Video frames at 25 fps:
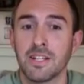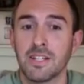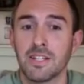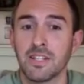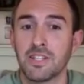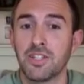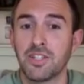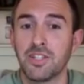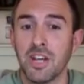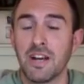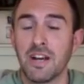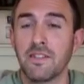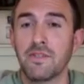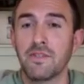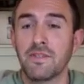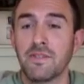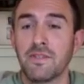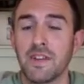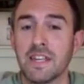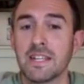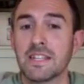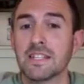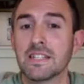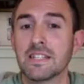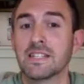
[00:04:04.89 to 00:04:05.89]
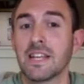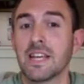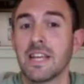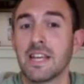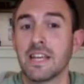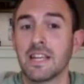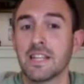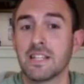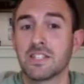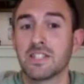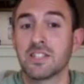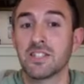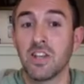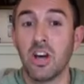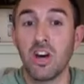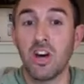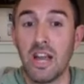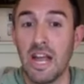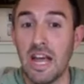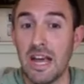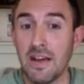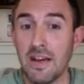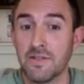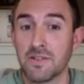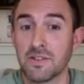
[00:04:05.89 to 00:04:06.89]
Jeff is a
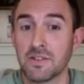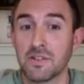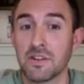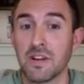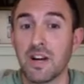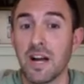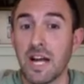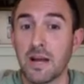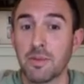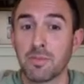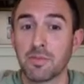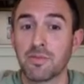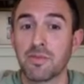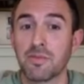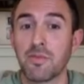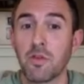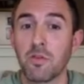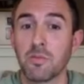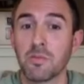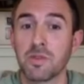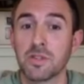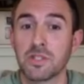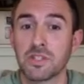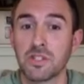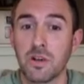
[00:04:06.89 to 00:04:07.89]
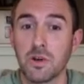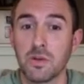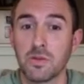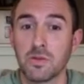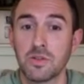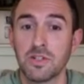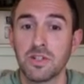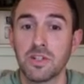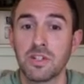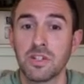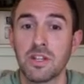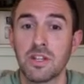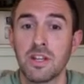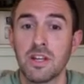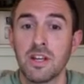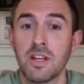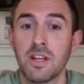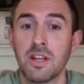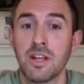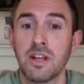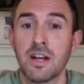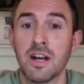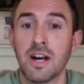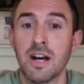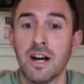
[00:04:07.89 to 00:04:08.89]
sought-after high-performance coach
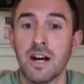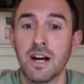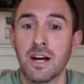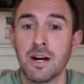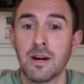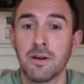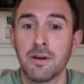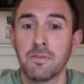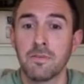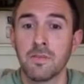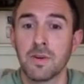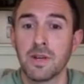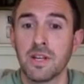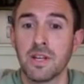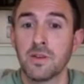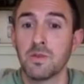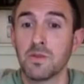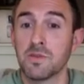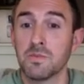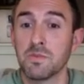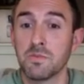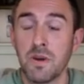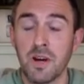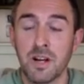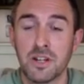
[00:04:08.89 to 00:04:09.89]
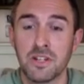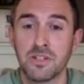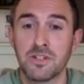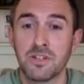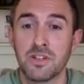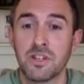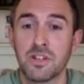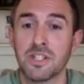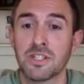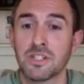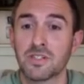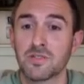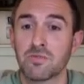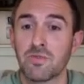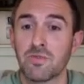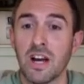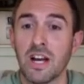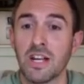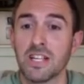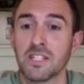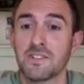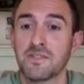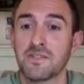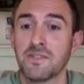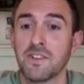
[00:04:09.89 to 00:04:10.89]
whose mantra is
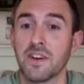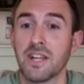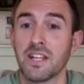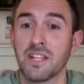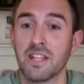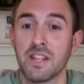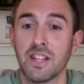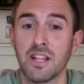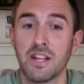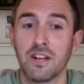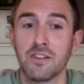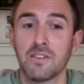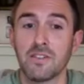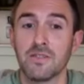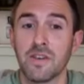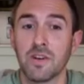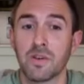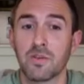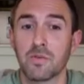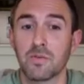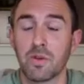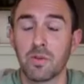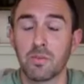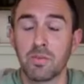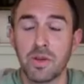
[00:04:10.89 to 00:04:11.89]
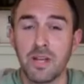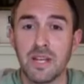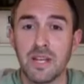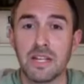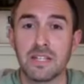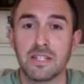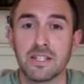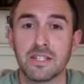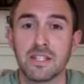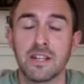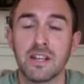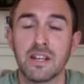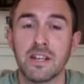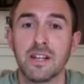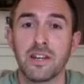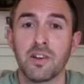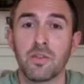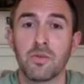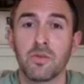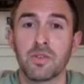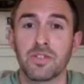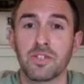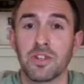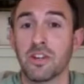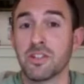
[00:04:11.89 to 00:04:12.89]
Rise, Fight, Love, Repeat,
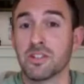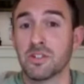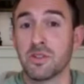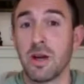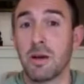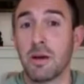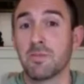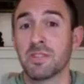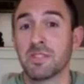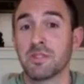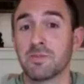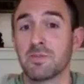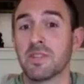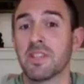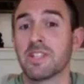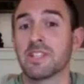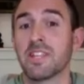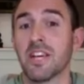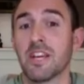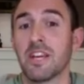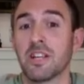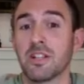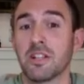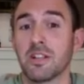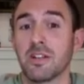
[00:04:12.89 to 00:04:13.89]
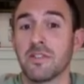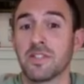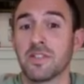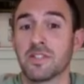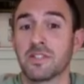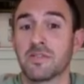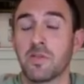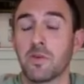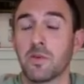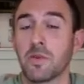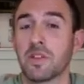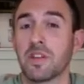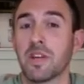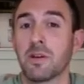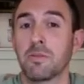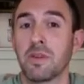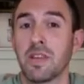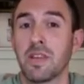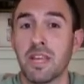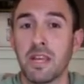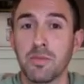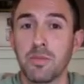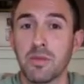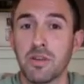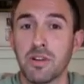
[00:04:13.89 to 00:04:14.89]
which also happens to be the title of his forthcoming
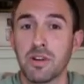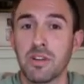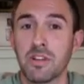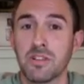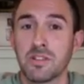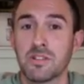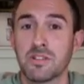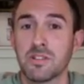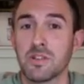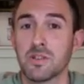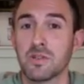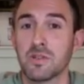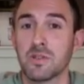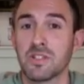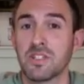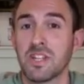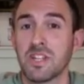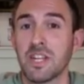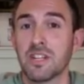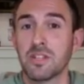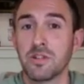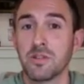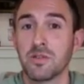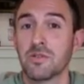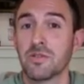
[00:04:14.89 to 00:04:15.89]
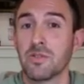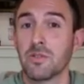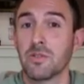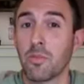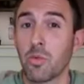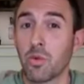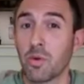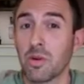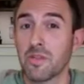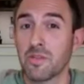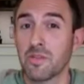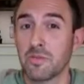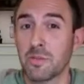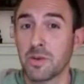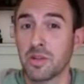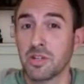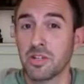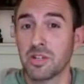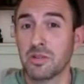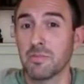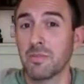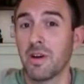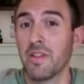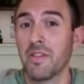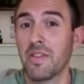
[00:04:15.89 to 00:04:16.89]
ebook. So stay tuned for more
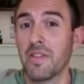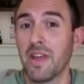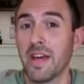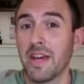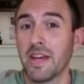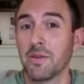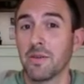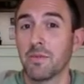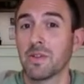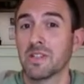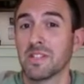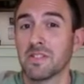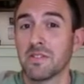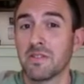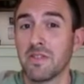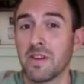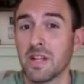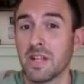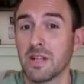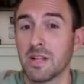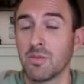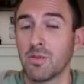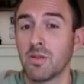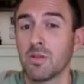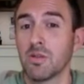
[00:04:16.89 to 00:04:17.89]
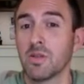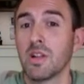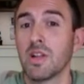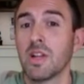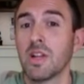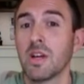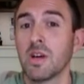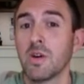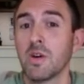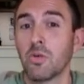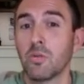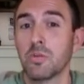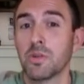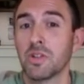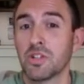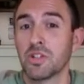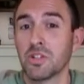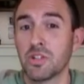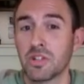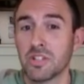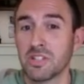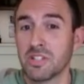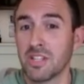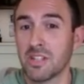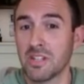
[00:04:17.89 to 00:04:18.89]
information about that. And when it's available, we'll be sure
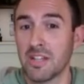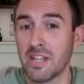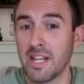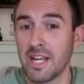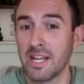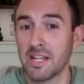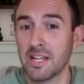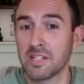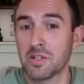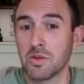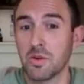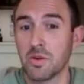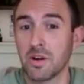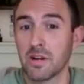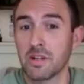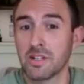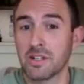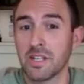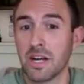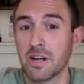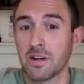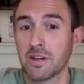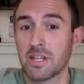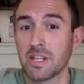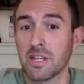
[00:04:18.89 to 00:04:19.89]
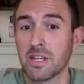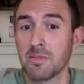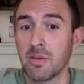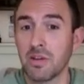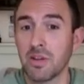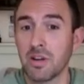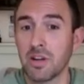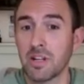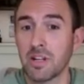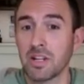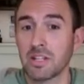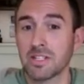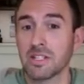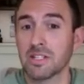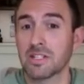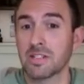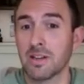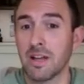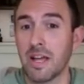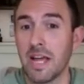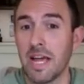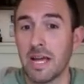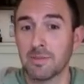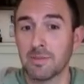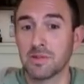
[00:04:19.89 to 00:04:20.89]
to send that out to our entire community because it's
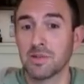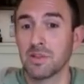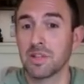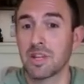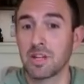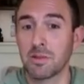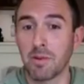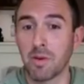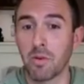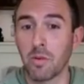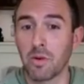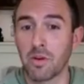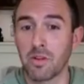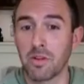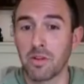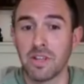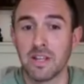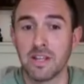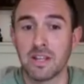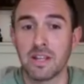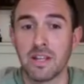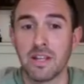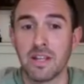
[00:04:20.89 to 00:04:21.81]
absolutely going to be worth it.